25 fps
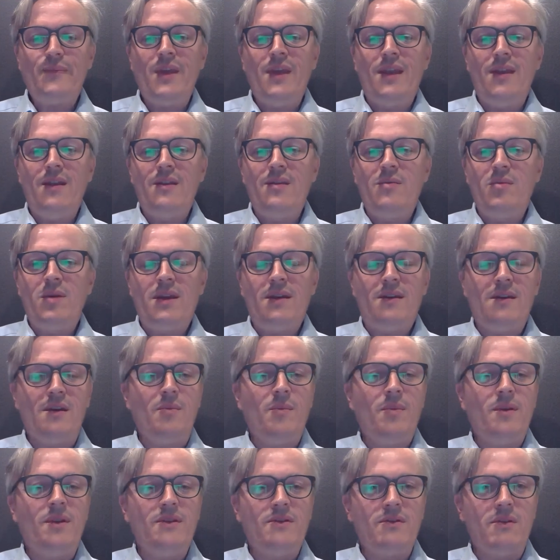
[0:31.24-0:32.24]
other big
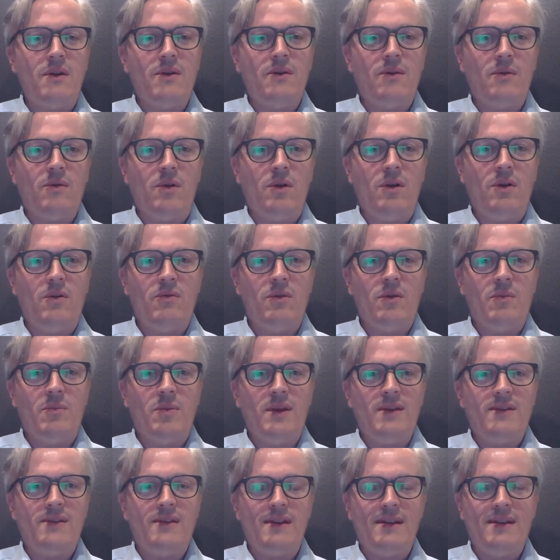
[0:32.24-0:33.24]
companies around the world were
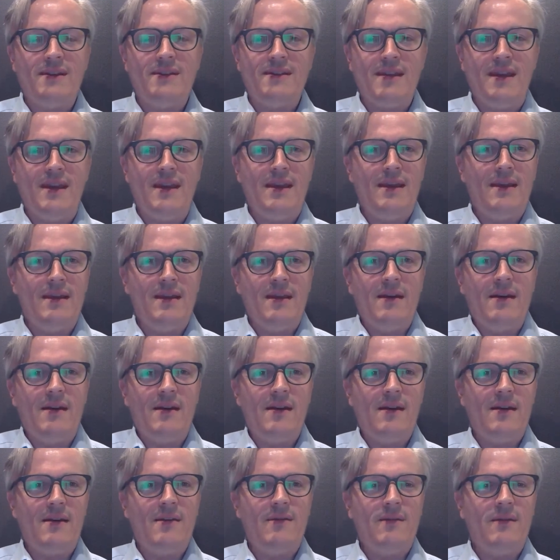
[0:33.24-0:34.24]
basically saying
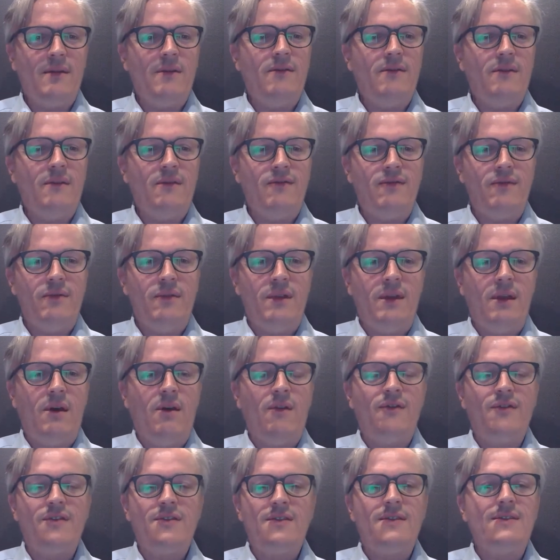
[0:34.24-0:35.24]
the
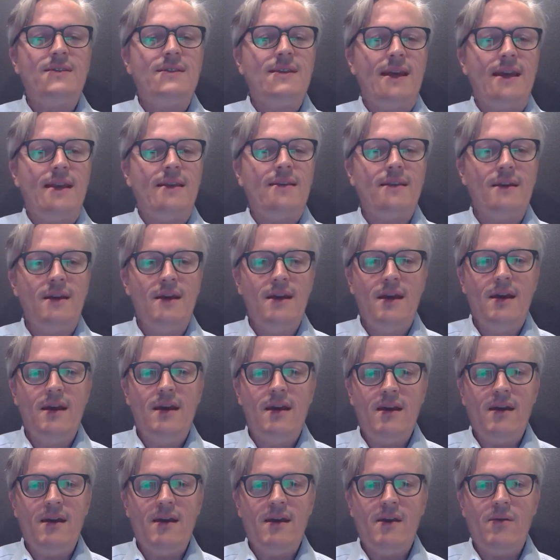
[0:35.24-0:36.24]
office is dead.
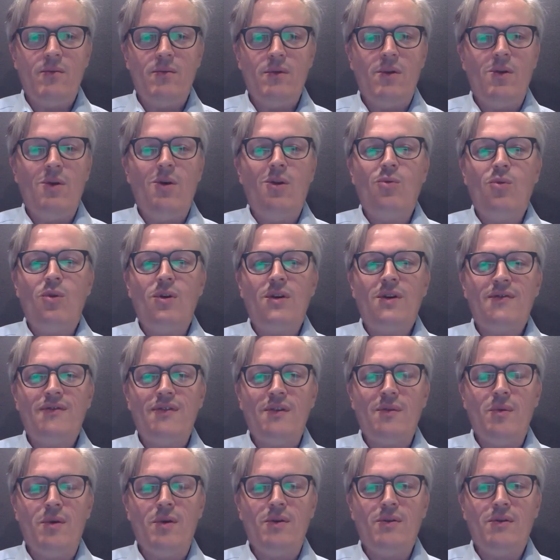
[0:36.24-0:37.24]
We'll all work
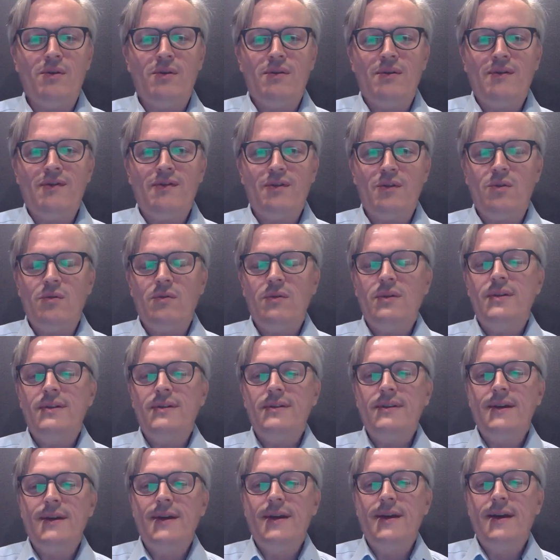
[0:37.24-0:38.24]
from home going forward.
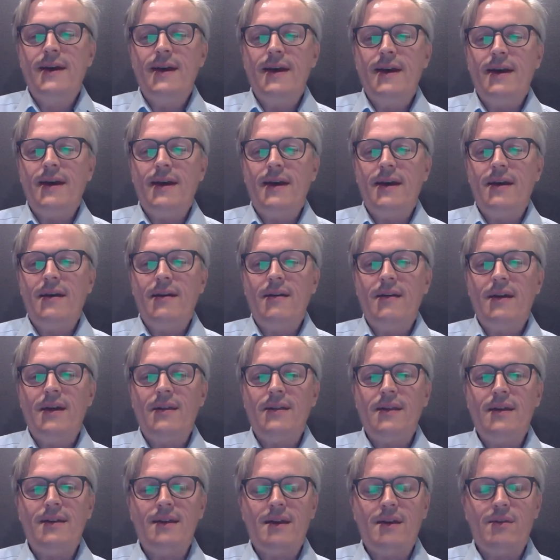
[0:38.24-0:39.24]
I
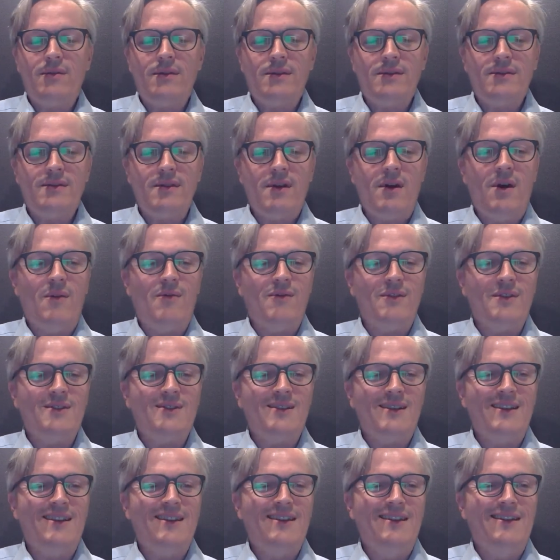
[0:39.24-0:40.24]
think that was
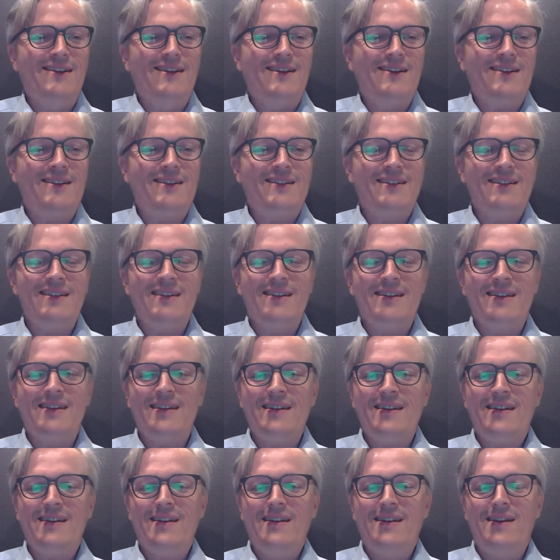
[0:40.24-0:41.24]
obviously not
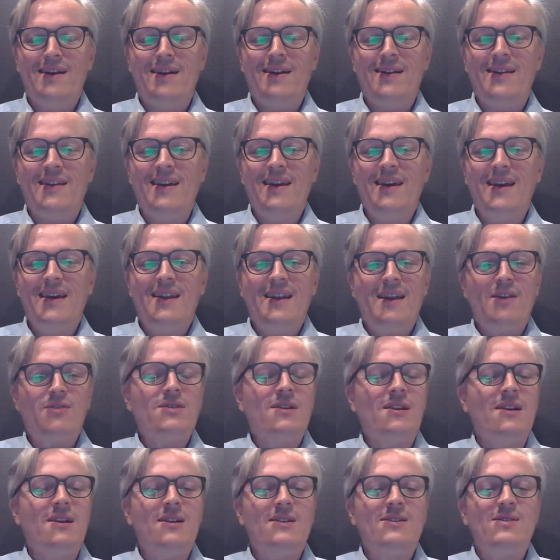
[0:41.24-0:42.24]
that was
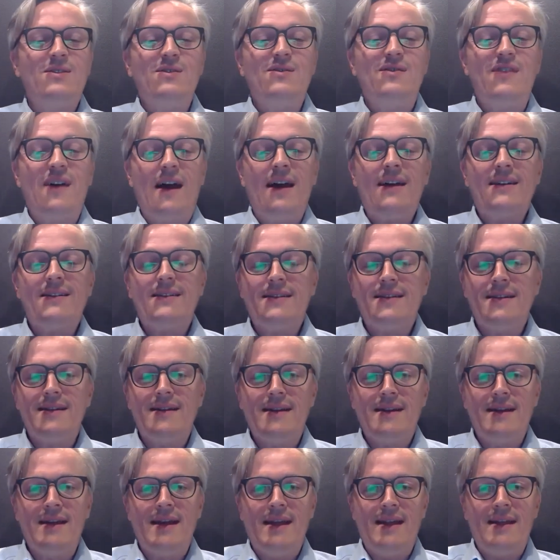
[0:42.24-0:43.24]
a little too fast.
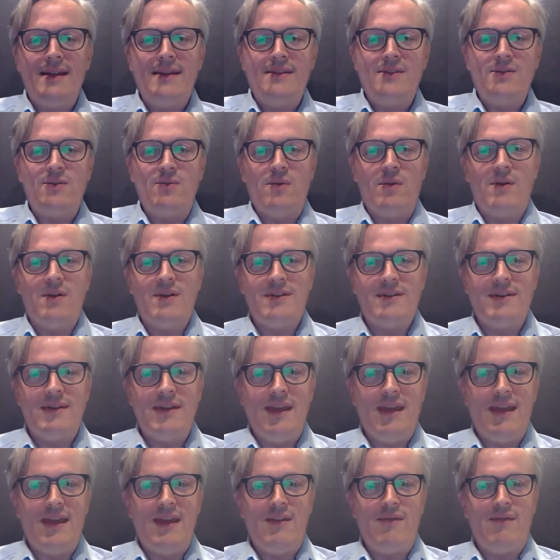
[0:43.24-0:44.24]
And towards
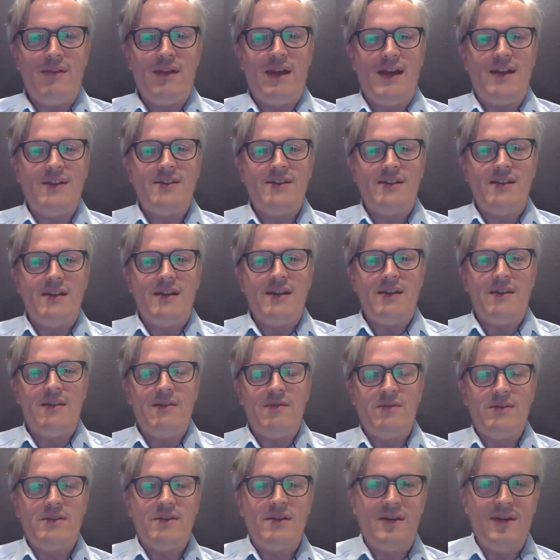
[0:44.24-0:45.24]
the end of last year,
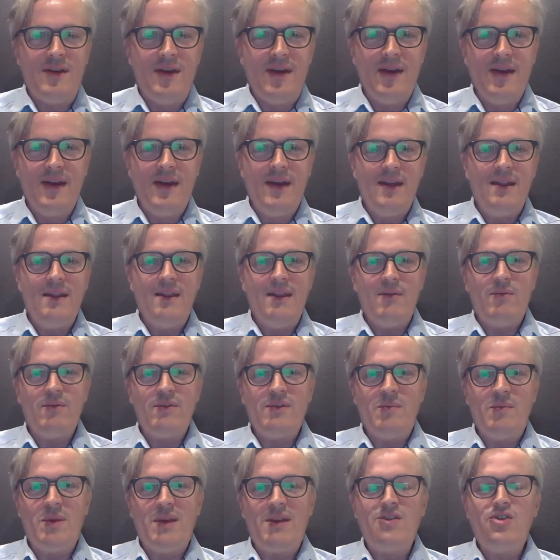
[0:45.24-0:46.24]
there
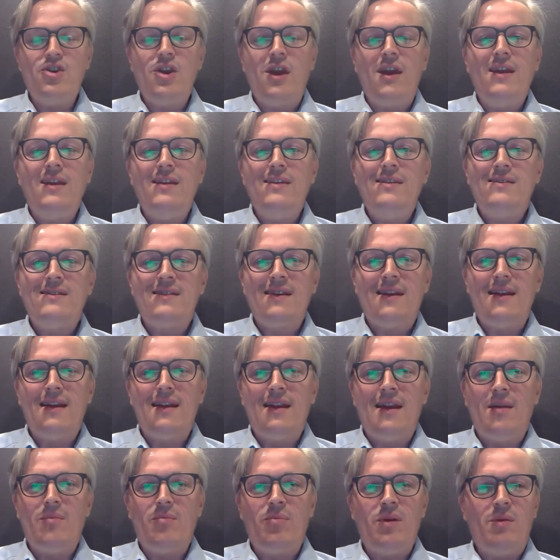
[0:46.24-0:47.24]
was a big change,
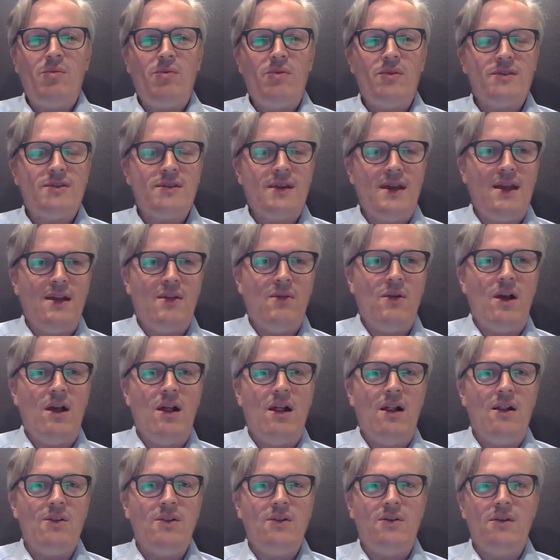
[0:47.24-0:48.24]
and people were saying,
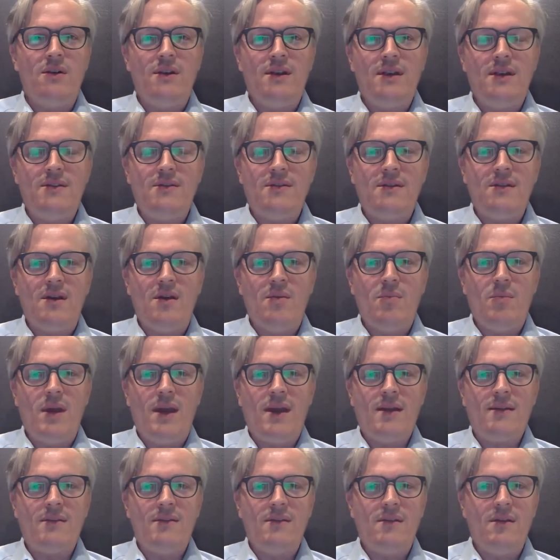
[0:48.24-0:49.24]
well, you all need to come
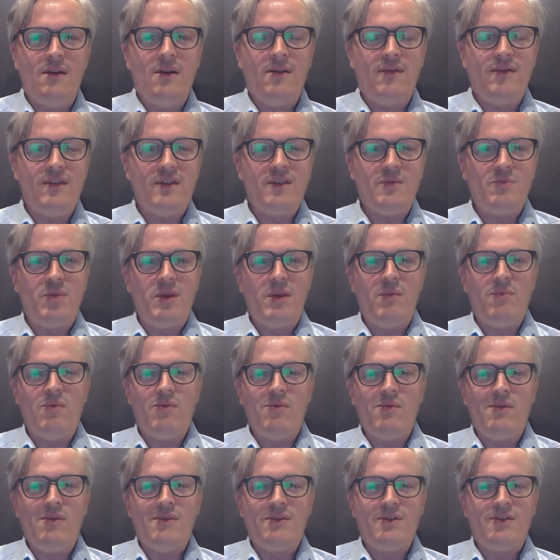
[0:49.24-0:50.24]
back to the office. People
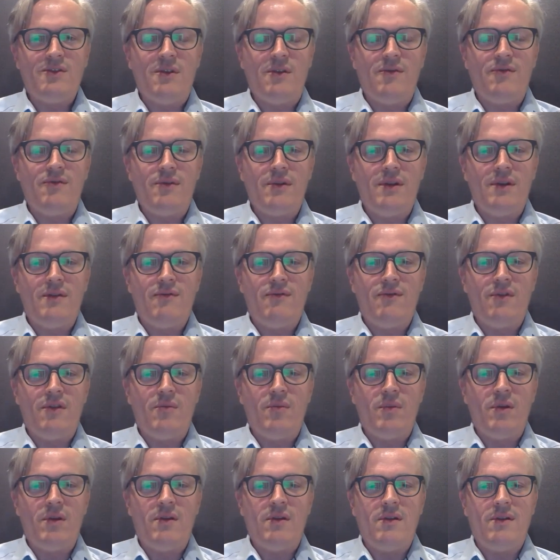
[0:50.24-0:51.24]
were suffering
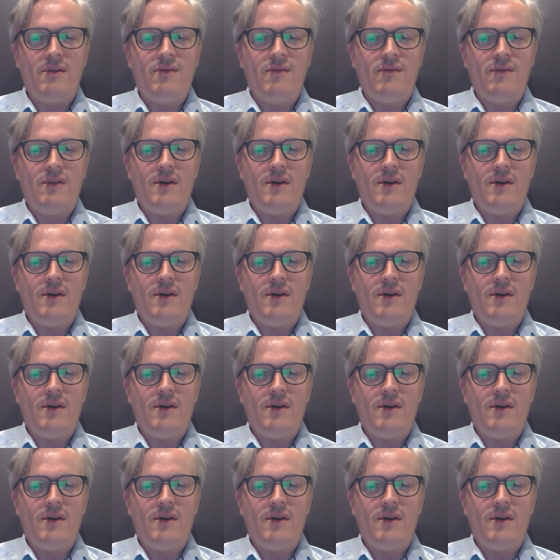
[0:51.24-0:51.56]
from a lot of